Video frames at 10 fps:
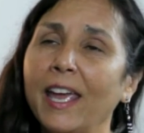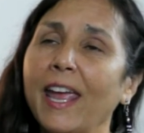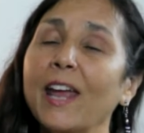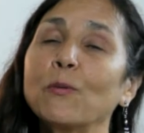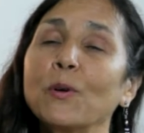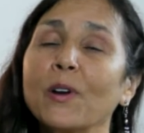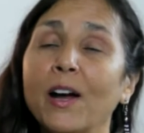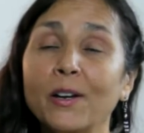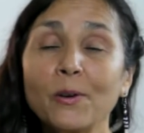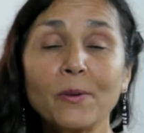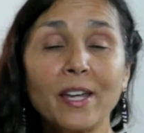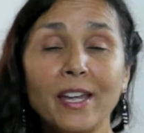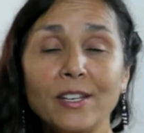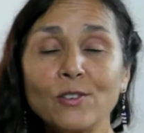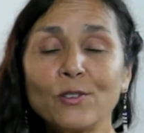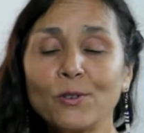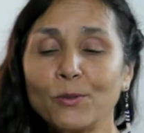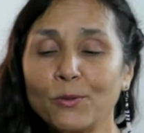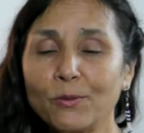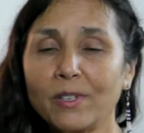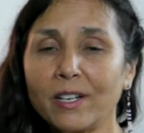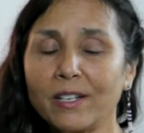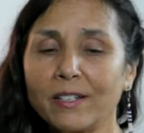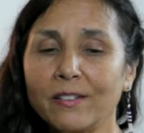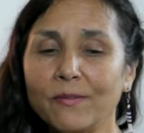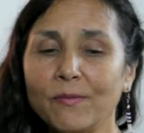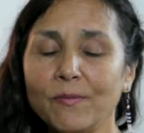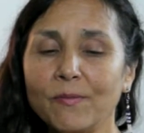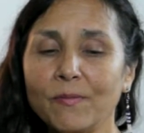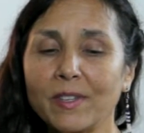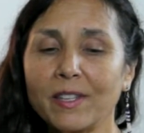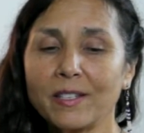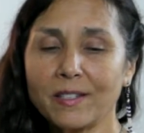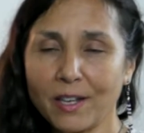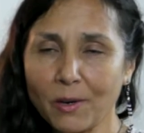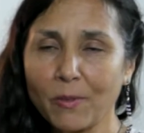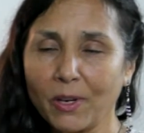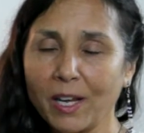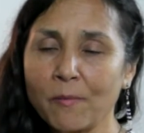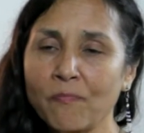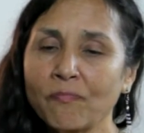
And we were on our way to this ceremony.